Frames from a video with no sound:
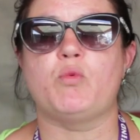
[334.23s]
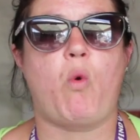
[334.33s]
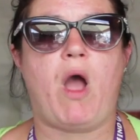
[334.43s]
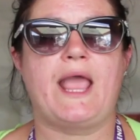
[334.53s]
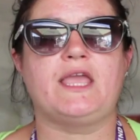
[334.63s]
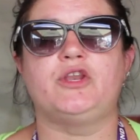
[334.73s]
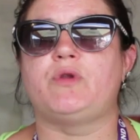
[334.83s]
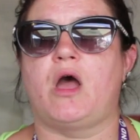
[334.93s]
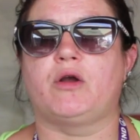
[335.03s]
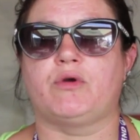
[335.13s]
Why can
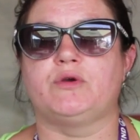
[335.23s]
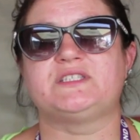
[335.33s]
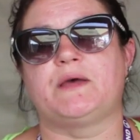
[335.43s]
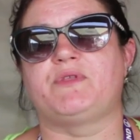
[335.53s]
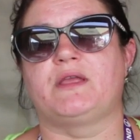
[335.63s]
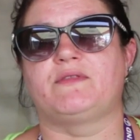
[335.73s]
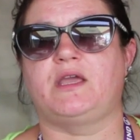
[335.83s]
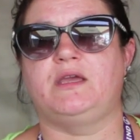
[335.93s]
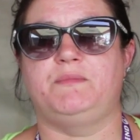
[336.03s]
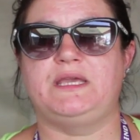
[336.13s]
you not grow something
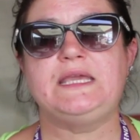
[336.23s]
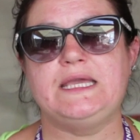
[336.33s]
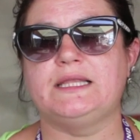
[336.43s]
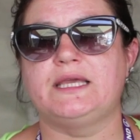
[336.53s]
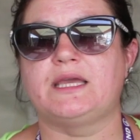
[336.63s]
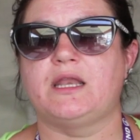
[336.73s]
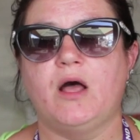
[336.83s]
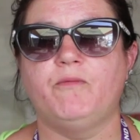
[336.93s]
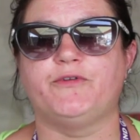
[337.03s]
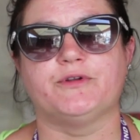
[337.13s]
that can be healing and
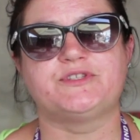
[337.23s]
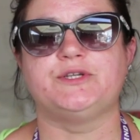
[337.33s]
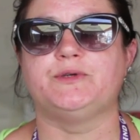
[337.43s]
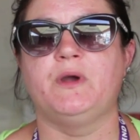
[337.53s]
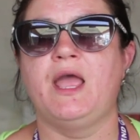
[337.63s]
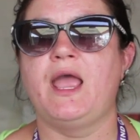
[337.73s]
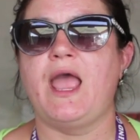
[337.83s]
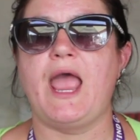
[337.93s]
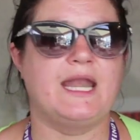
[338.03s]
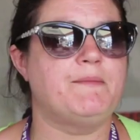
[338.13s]
helpful to
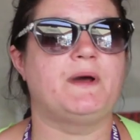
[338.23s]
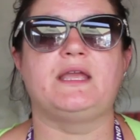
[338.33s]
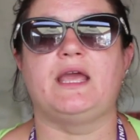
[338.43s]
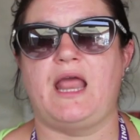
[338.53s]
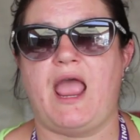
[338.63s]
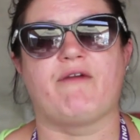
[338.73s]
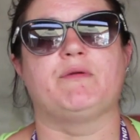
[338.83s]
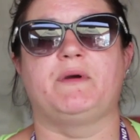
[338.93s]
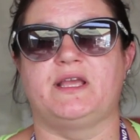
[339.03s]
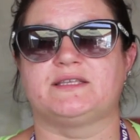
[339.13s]
anybody and everybody?